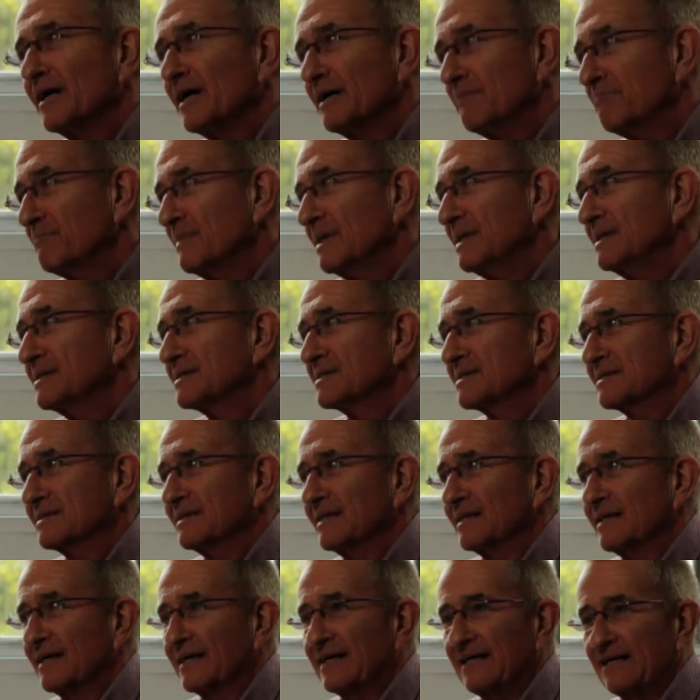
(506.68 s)
It means
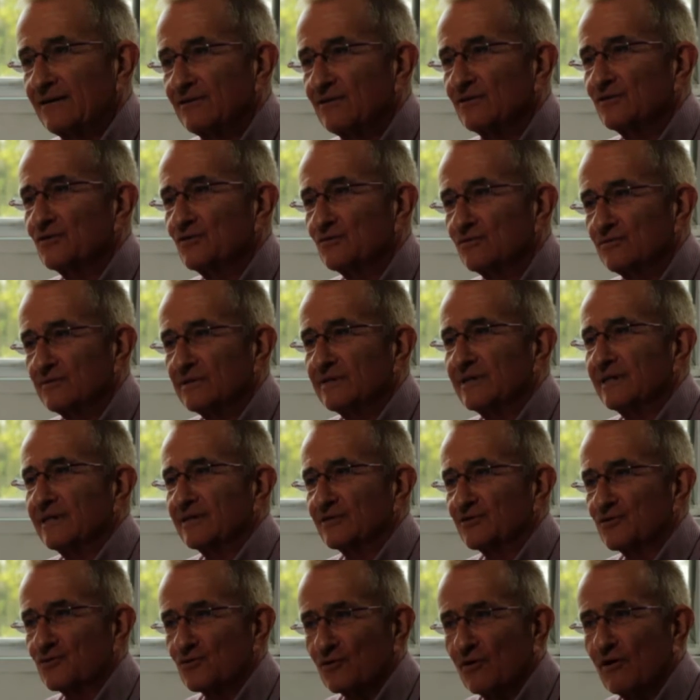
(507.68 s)
that I cannot do their
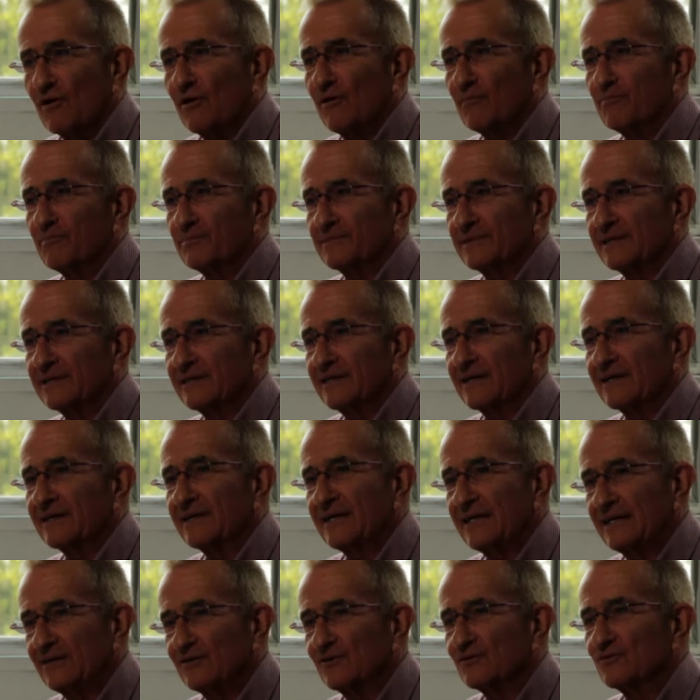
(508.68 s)
job, that I
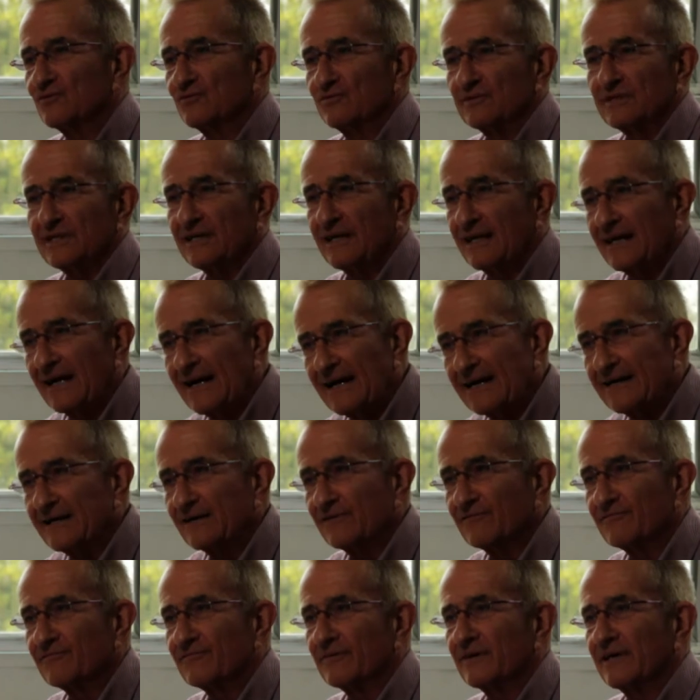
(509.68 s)
cannot do their
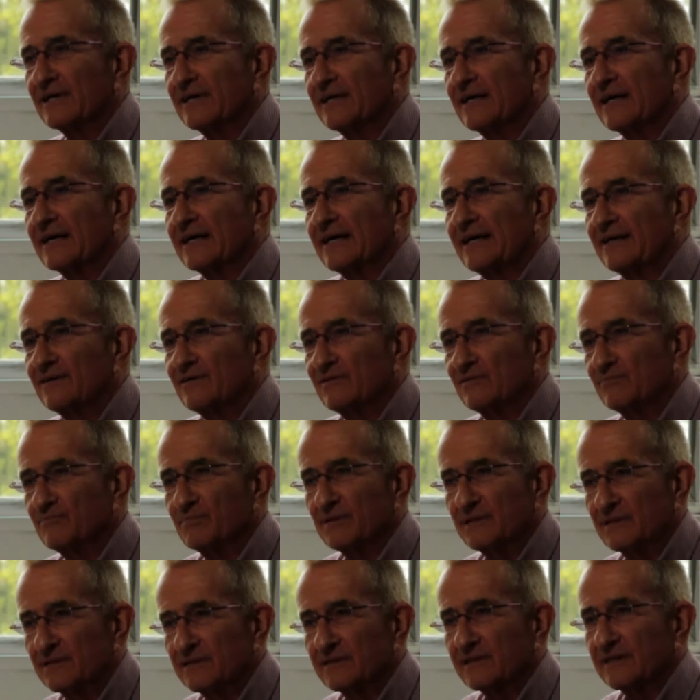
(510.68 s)
life, and I cannot
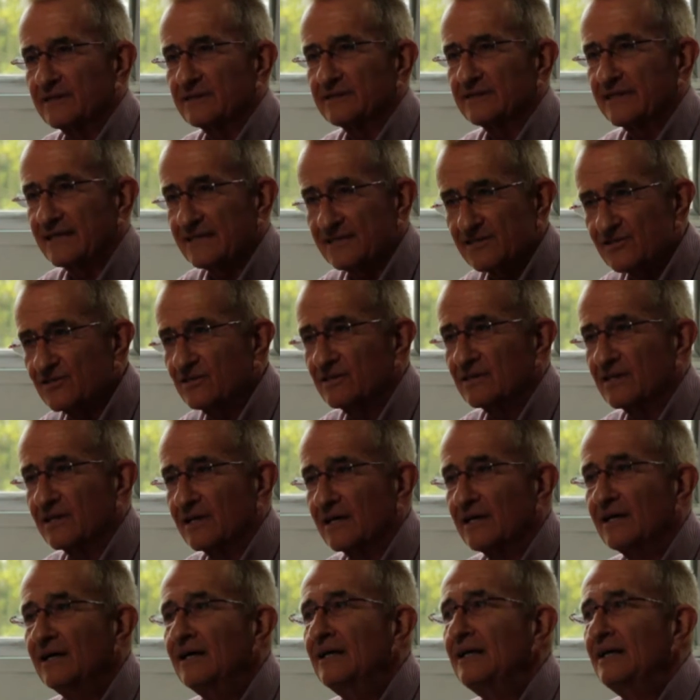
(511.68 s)
be their
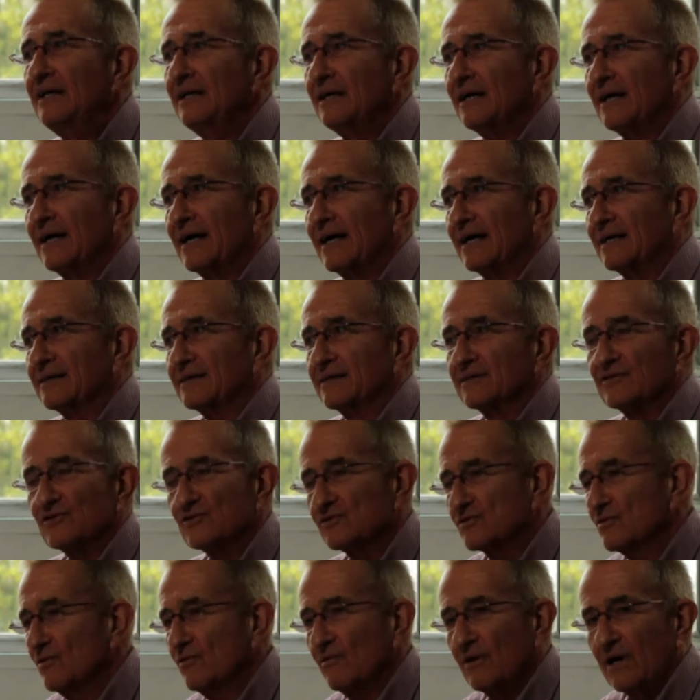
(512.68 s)
destiny. And there is
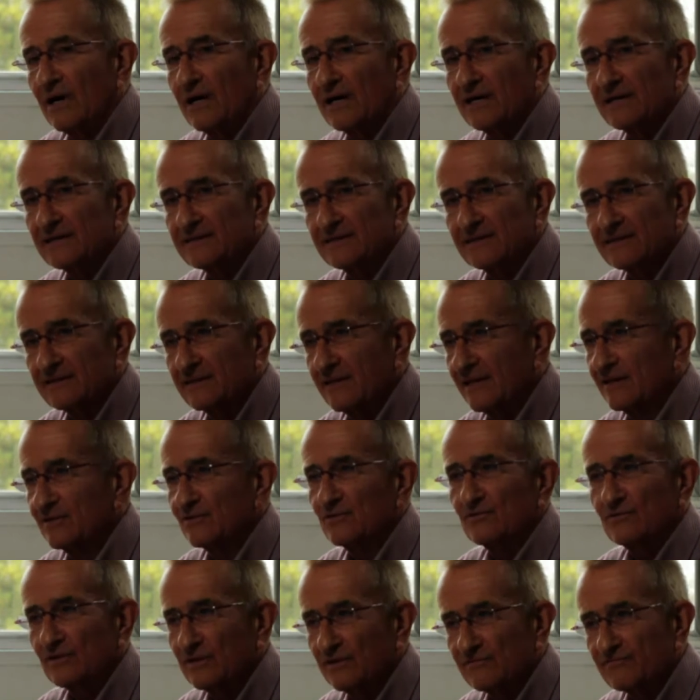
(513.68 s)
no art that can
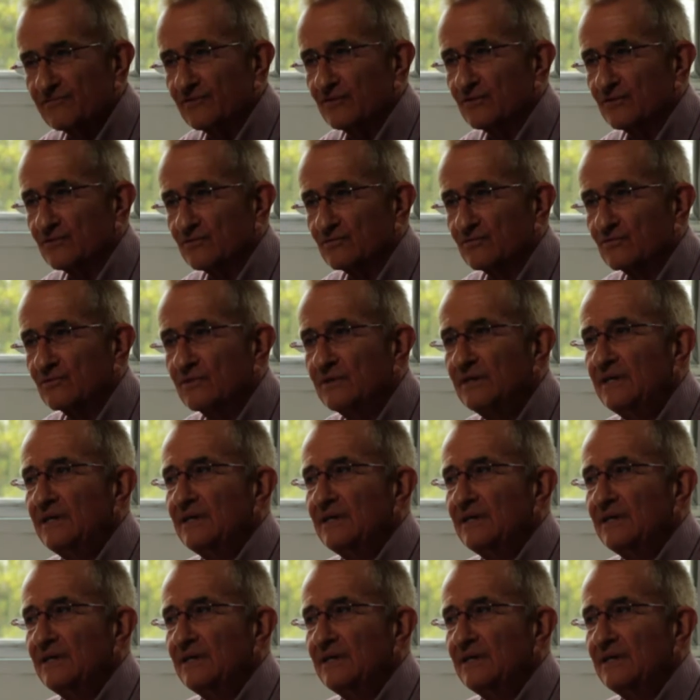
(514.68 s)
do it for you.